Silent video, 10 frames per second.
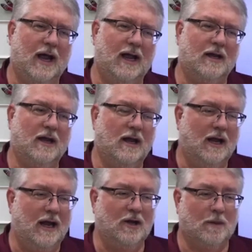and
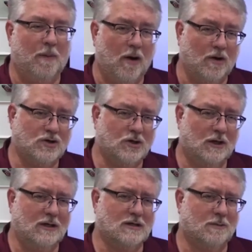either
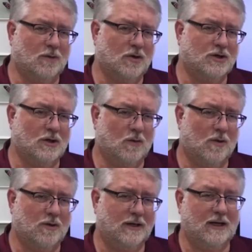partially submerge in the
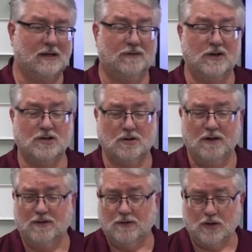water to catch fish or
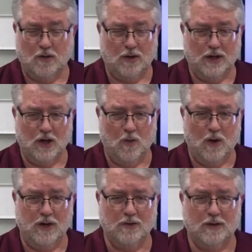even totally go
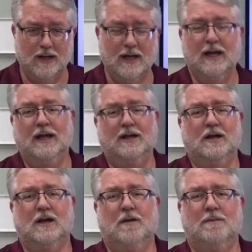under it and then
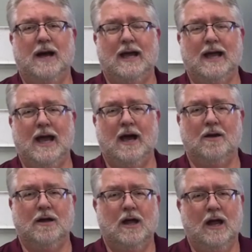come back
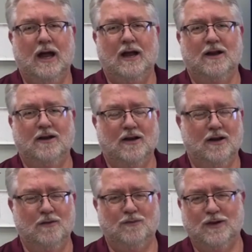out. And
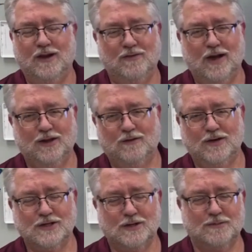hopefully they've got the
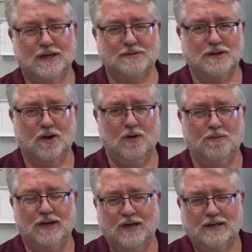fish. Sometimes they don't,
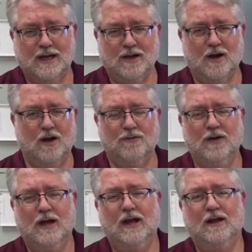but they take off
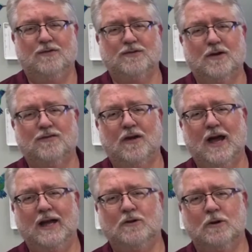and start
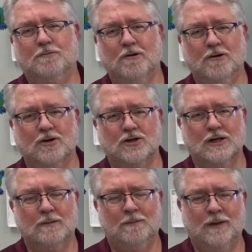flying to a perch.
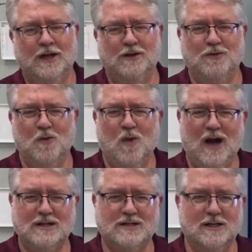And if you
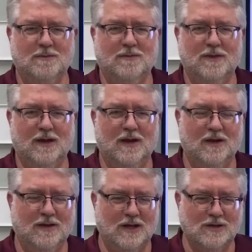watch them,
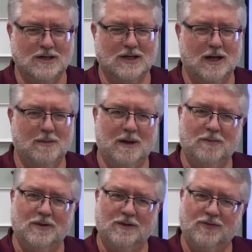they usually come
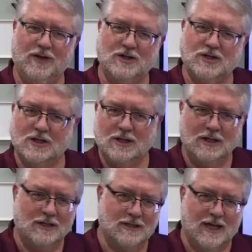up with the fish
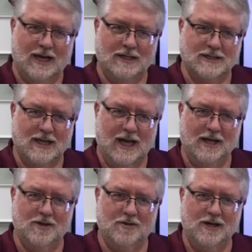side to
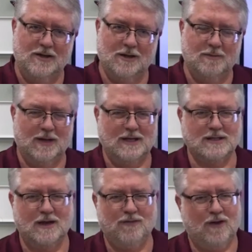side underneath them. But as
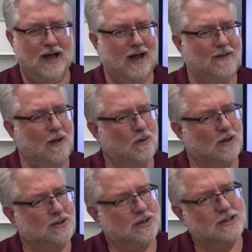they fly, they will
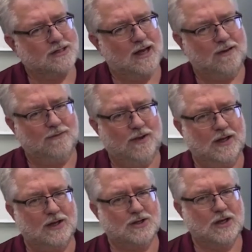adjust that
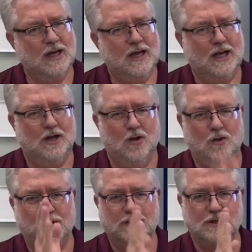fish and
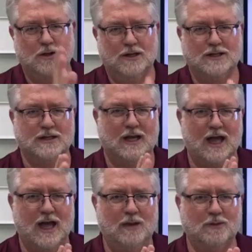hold it so that it's in
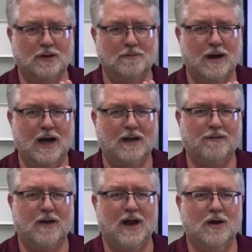line with their body
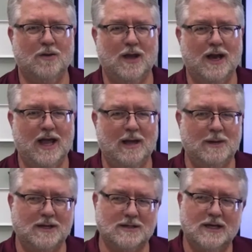for
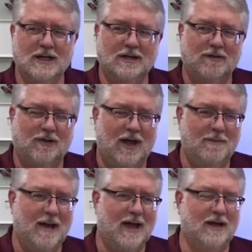aerodynamics to fly
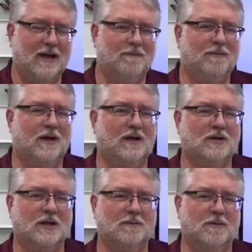back up
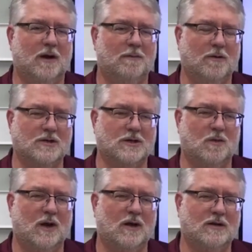to the perch
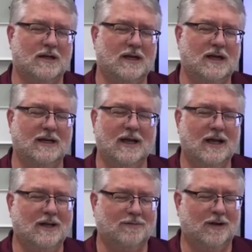somewhere to eat.
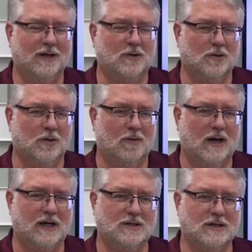It's really cool to
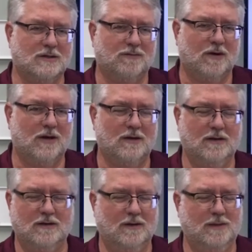watch, and it's
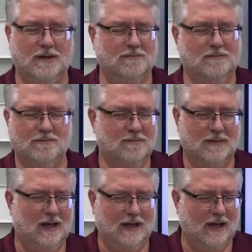fun. I mean,
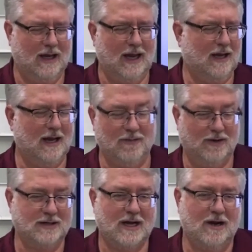I never
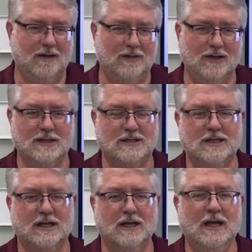get tired of it. I get to
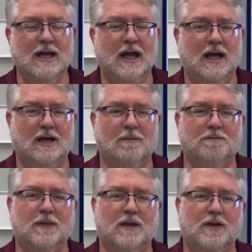see it.
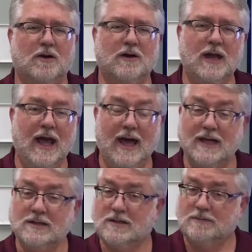Their
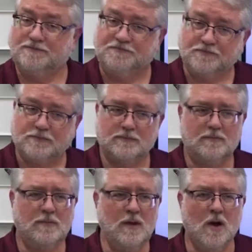nest
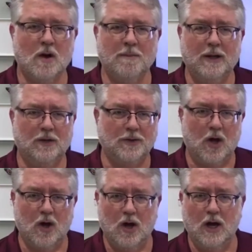are built
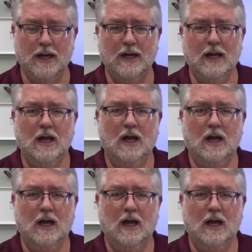on